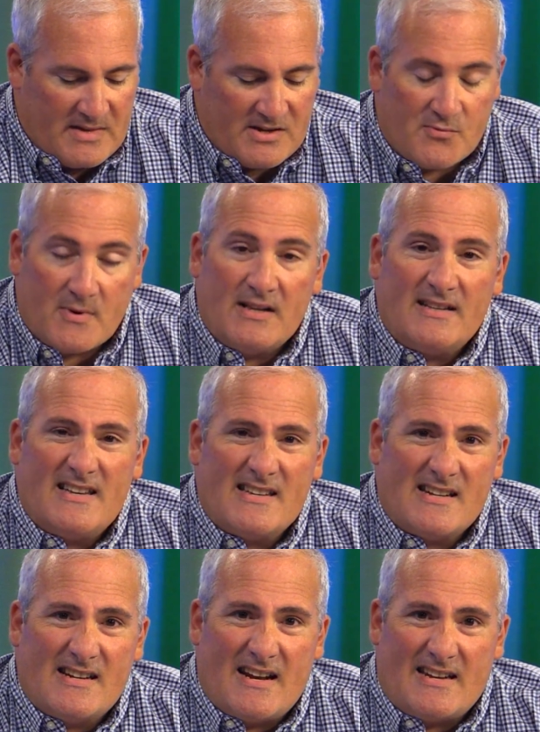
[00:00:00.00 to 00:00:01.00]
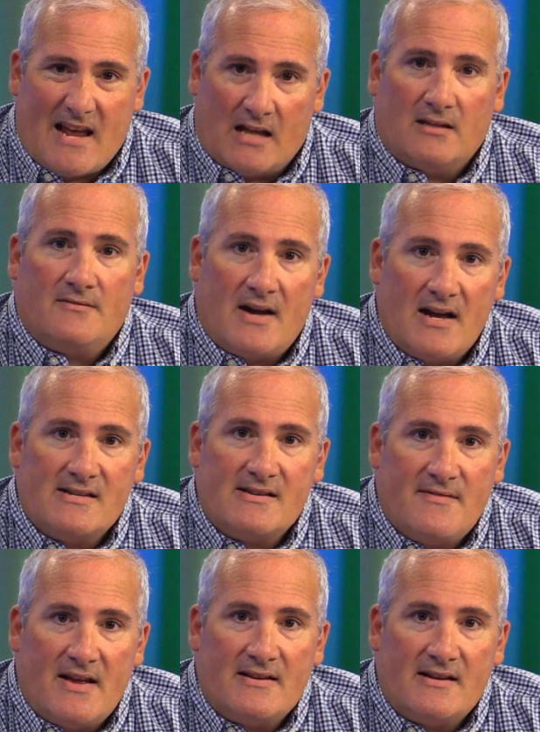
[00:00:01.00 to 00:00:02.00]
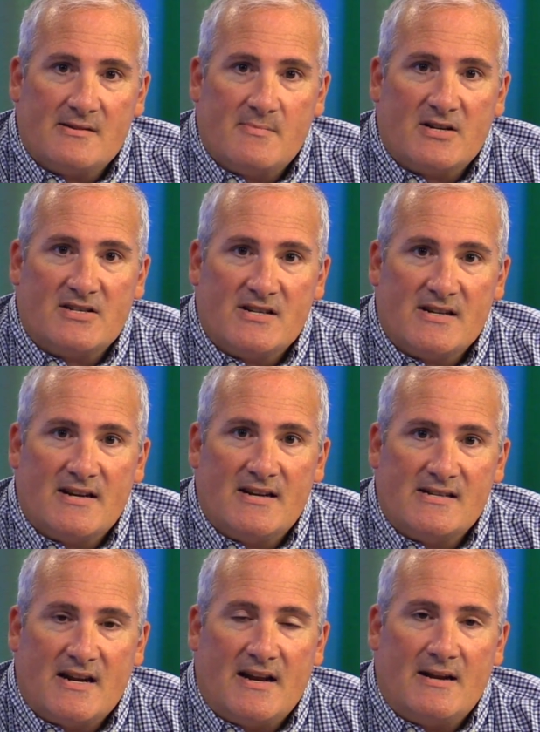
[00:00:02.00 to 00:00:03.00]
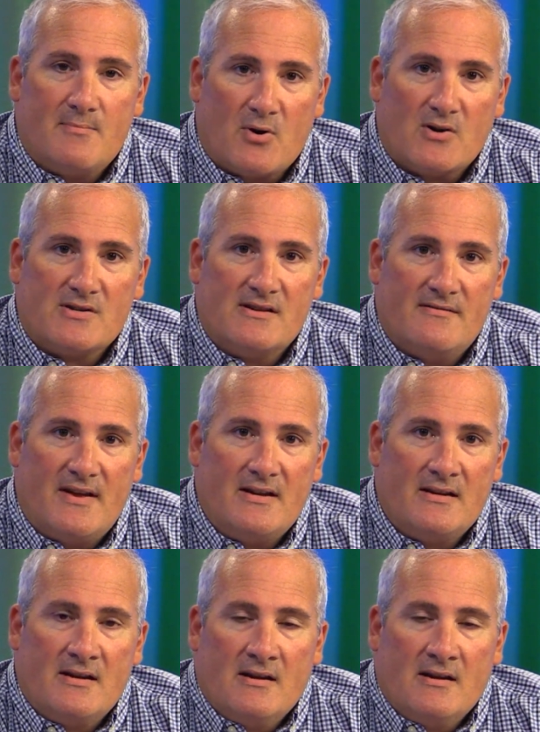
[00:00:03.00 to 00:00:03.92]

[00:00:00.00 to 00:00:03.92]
this really isn't a televised event as much as it is an in-person event